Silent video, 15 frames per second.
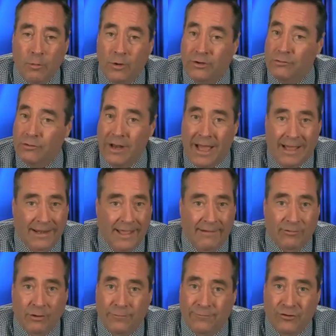We do not have
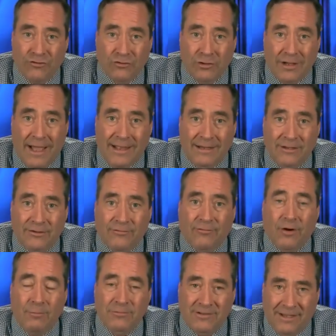an official guidance
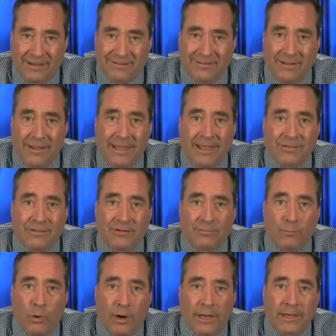from Tesla at this
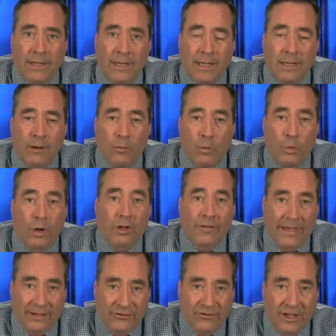point. Will
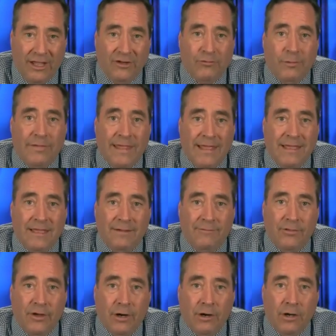that change when they give
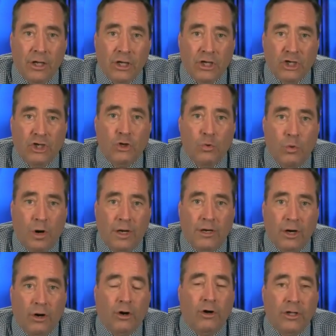their Q1
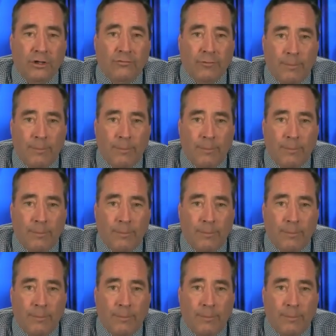earnings